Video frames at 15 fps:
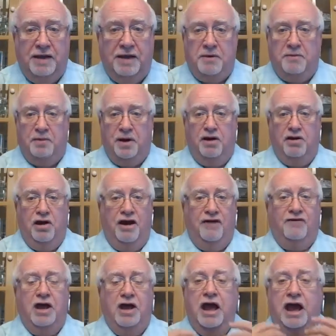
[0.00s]
I'm a part
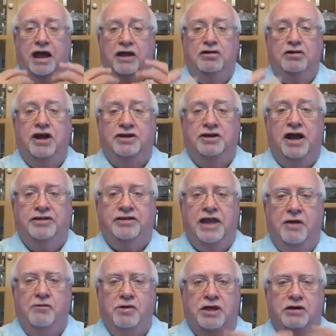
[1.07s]
of. I couldn't have done
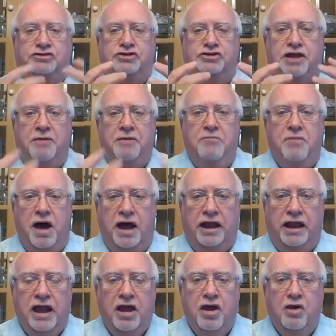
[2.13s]
that without
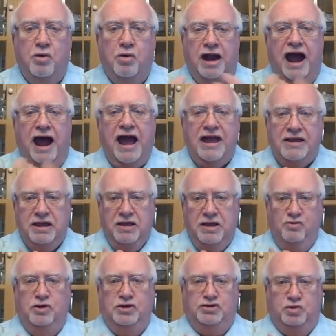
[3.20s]
somebody. When I
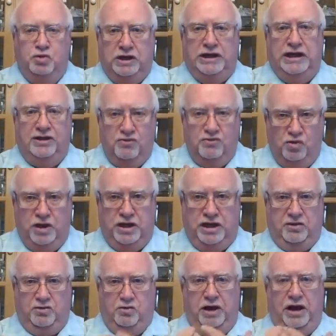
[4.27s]
was getting
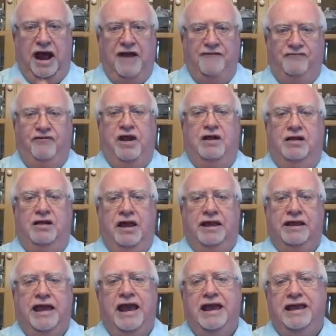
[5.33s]
weak, when I felt
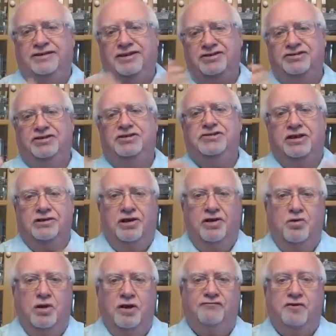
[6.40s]
like, hey, this isn't going
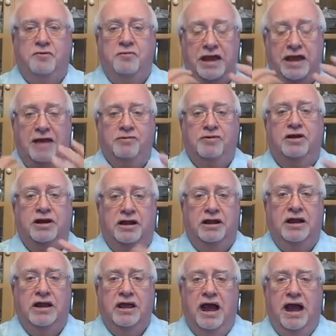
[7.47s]
to work for me, I'm going
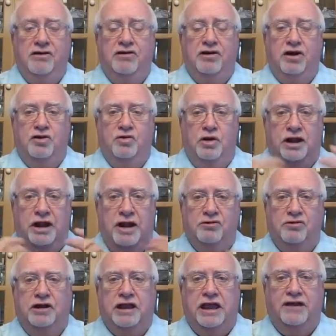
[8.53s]
to quit, I'm
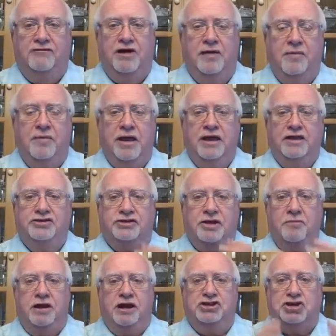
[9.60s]
going to give up,
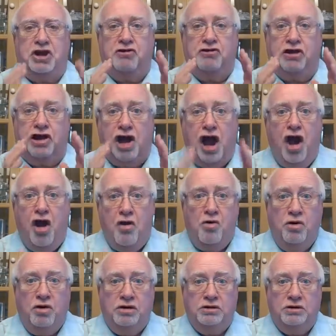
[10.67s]
somebody showed a "Go!